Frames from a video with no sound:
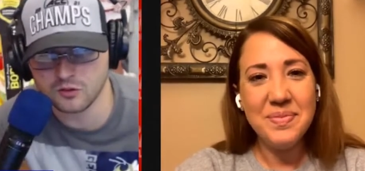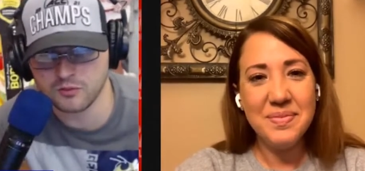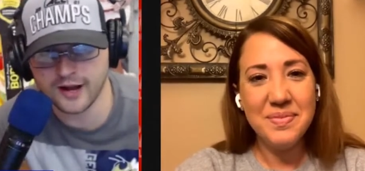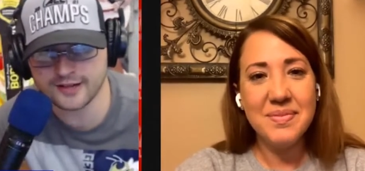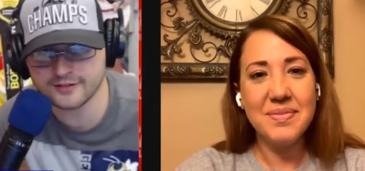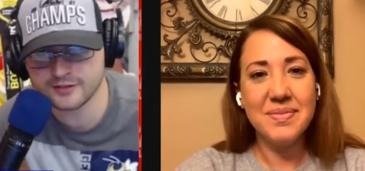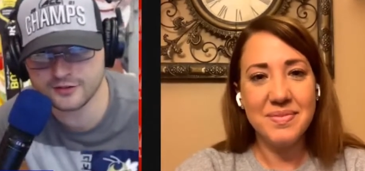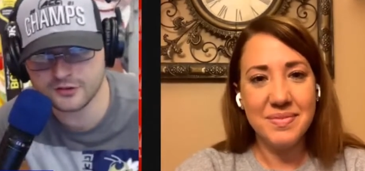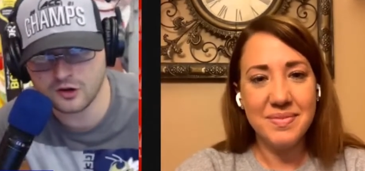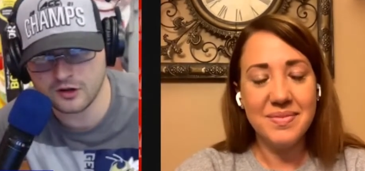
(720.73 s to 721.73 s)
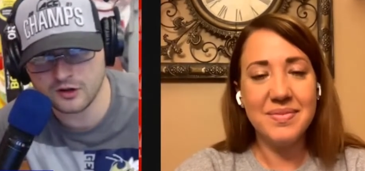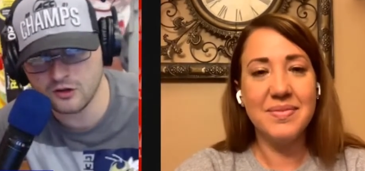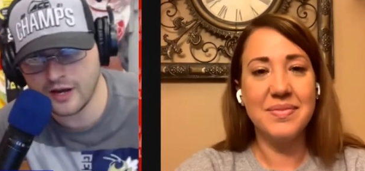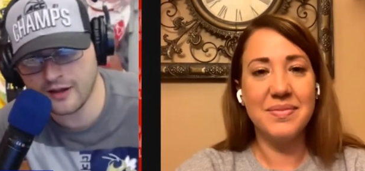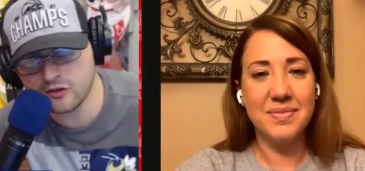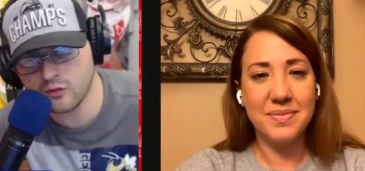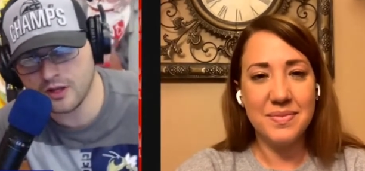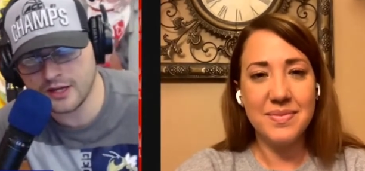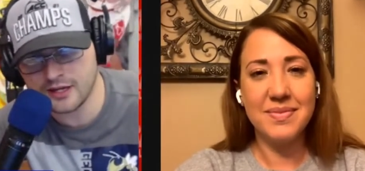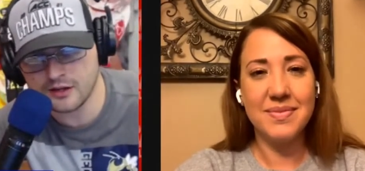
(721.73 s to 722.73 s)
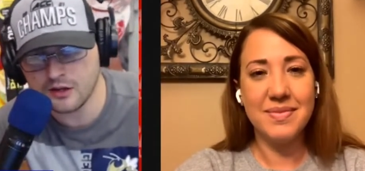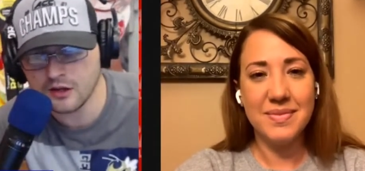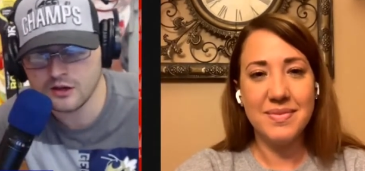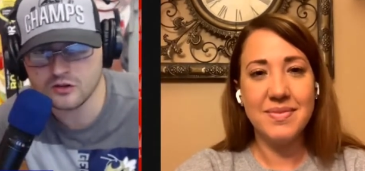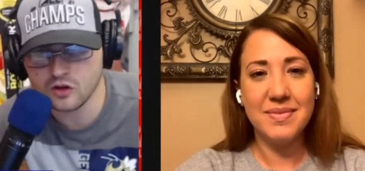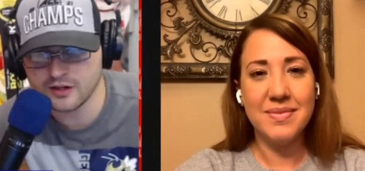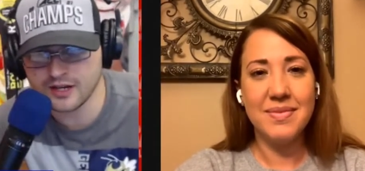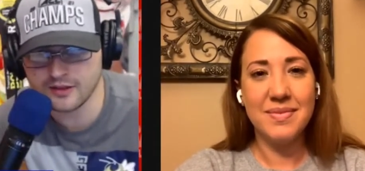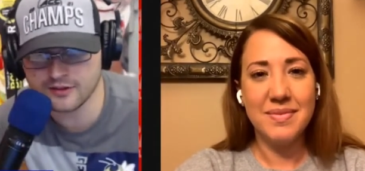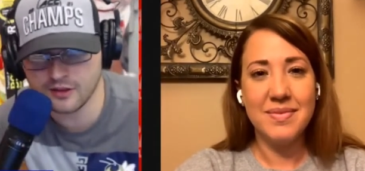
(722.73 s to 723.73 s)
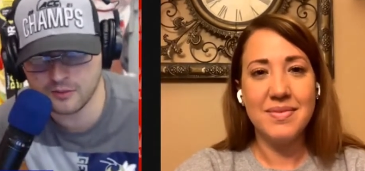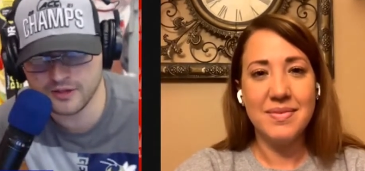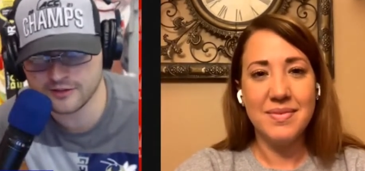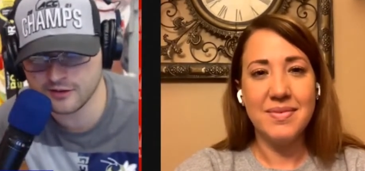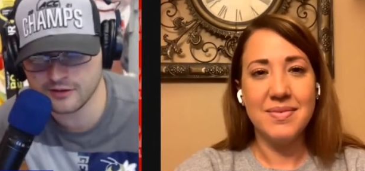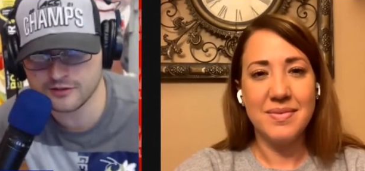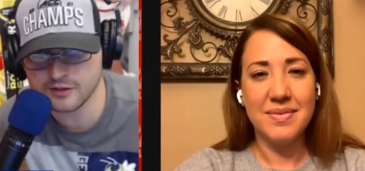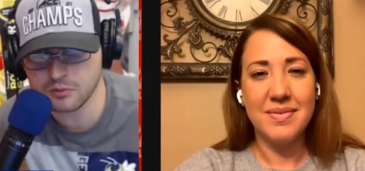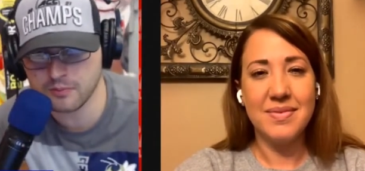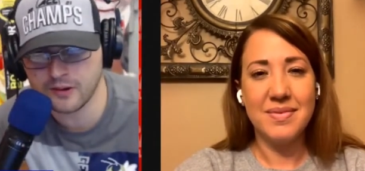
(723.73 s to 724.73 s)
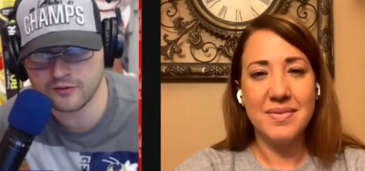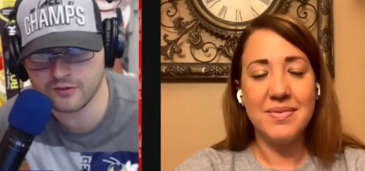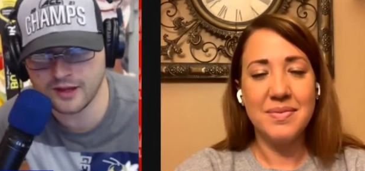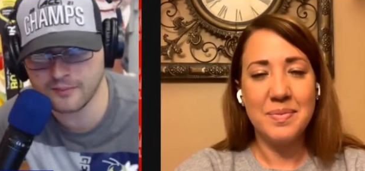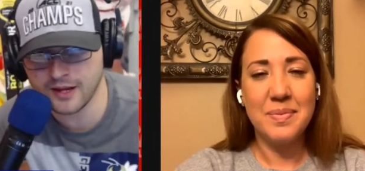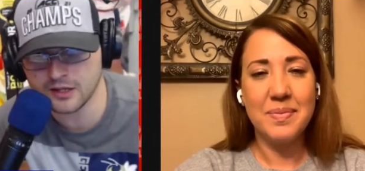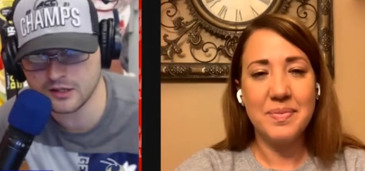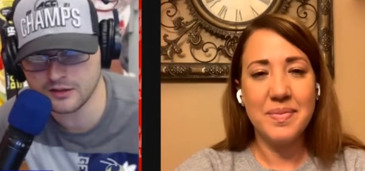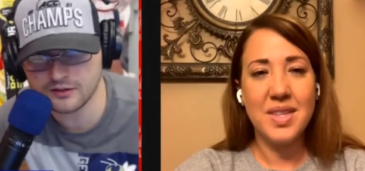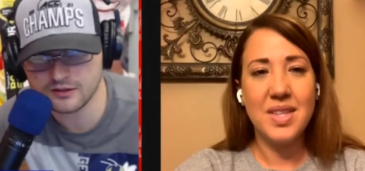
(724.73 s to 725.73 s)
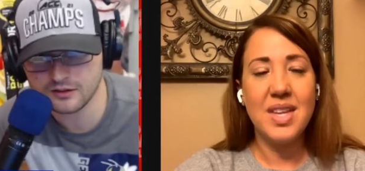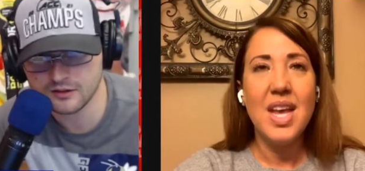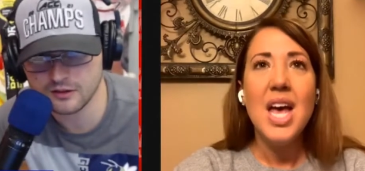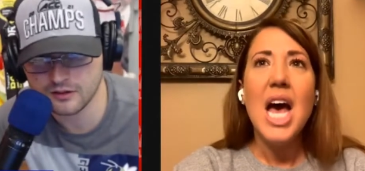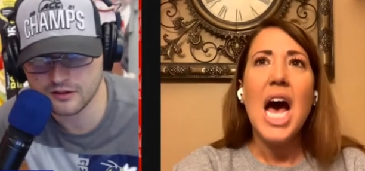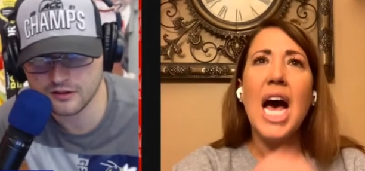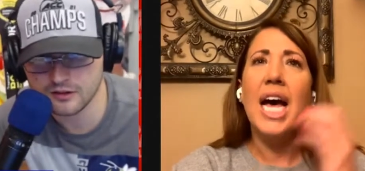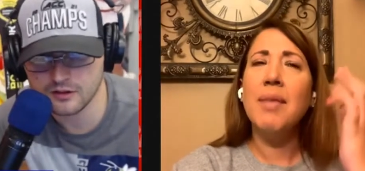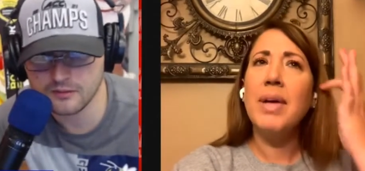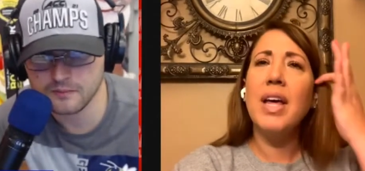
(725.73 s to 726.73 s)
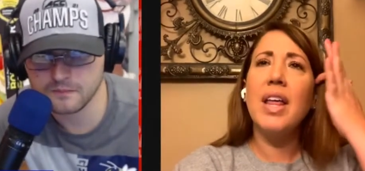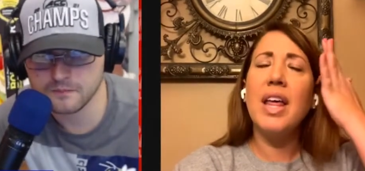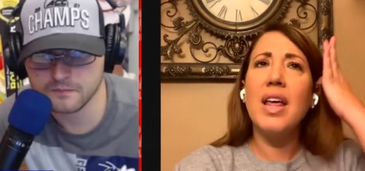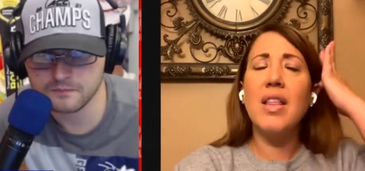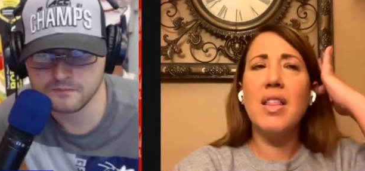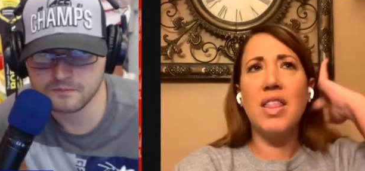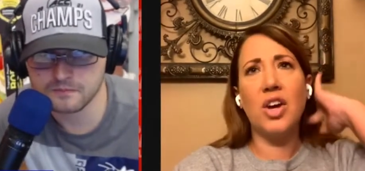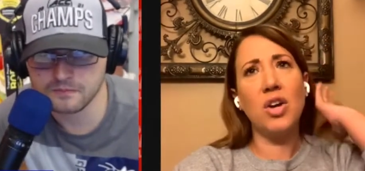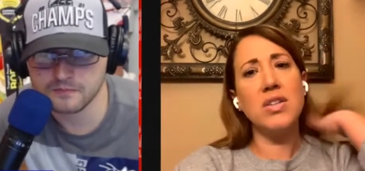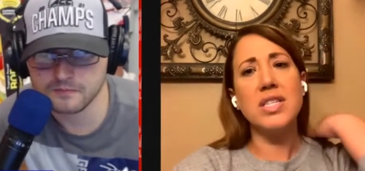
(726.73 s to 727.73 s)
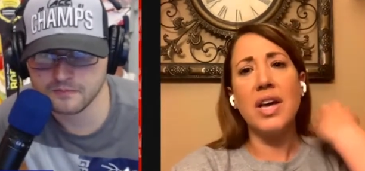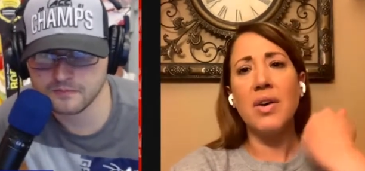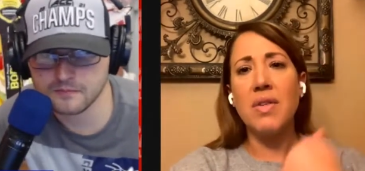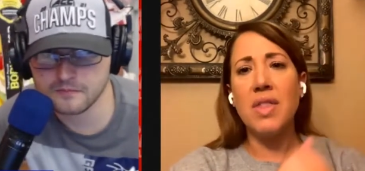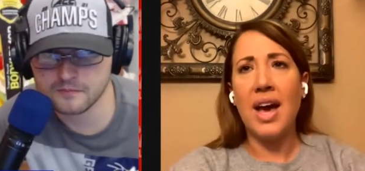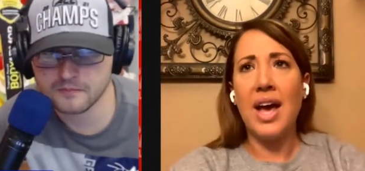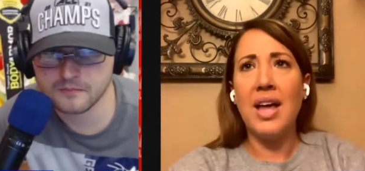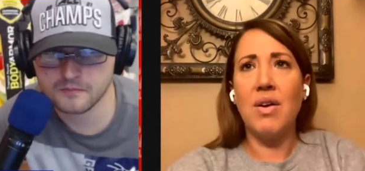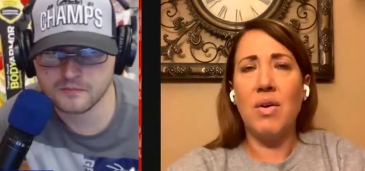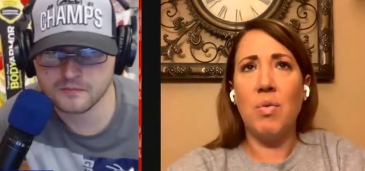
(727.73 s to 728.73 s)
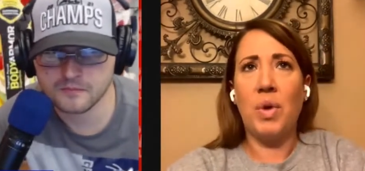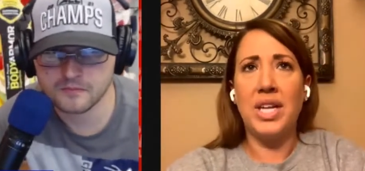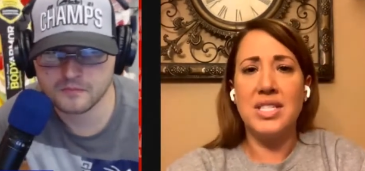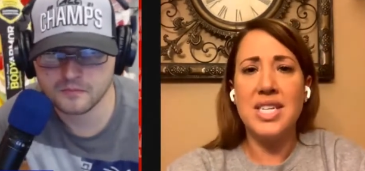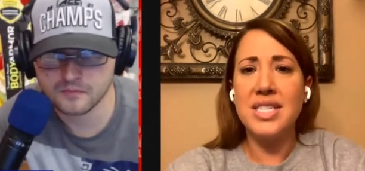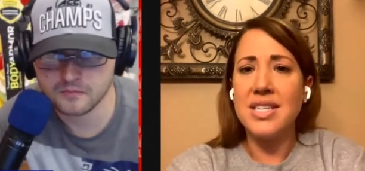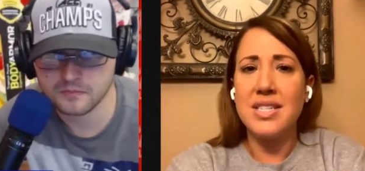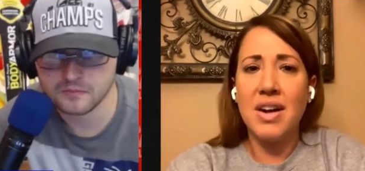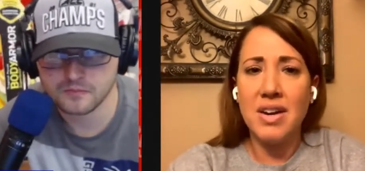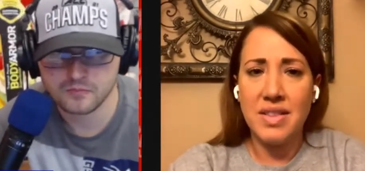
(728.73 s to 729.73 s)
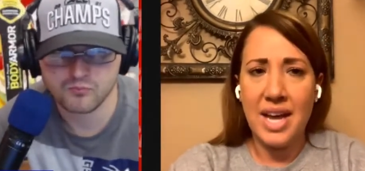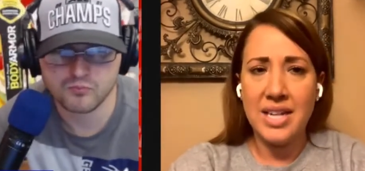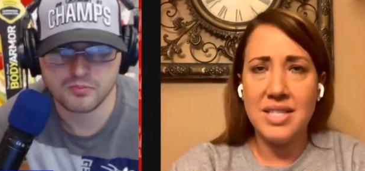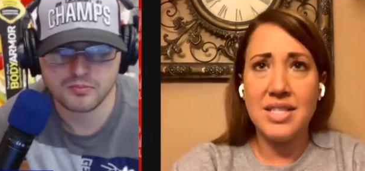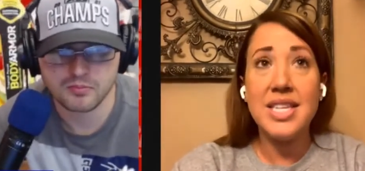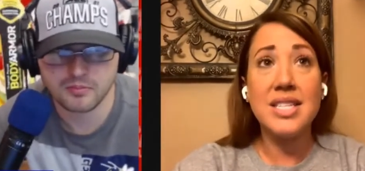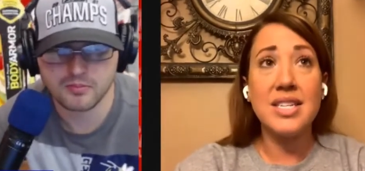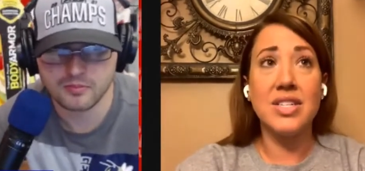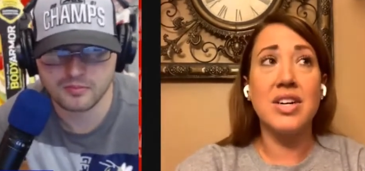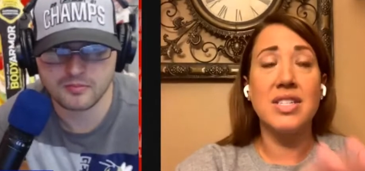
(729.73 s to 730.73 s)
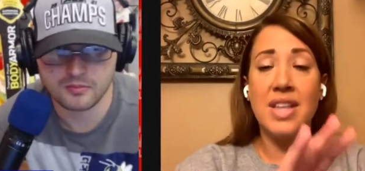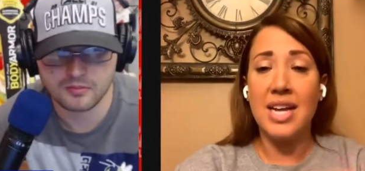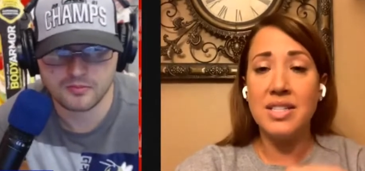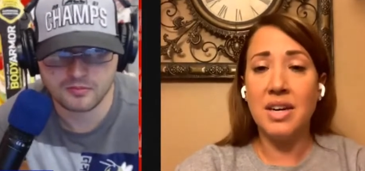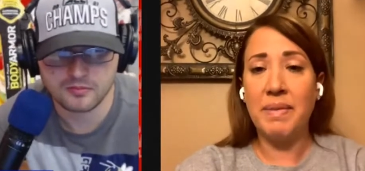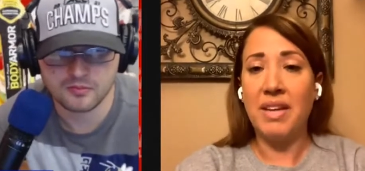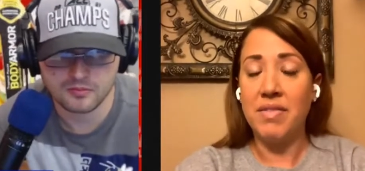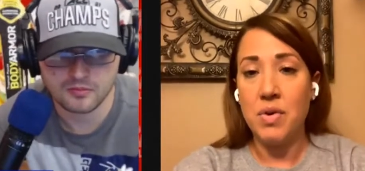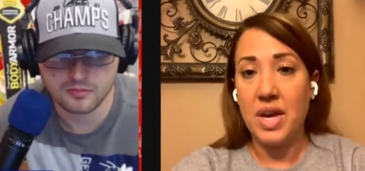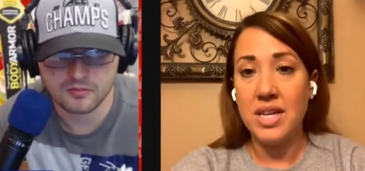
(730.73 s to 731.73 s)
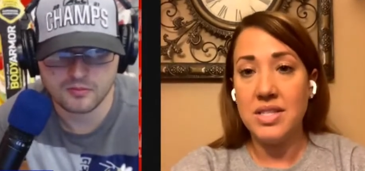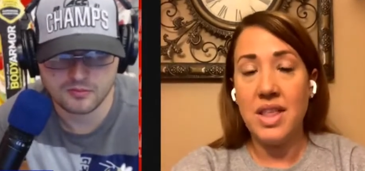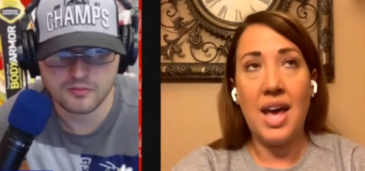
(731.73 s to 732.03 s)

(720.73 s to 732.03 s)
Speaker 1: practices start and you guys really can start taking things a little bit seriously preparing for that match?
Speaker 2: Um, the girls know that when season start that season starts that's our main focus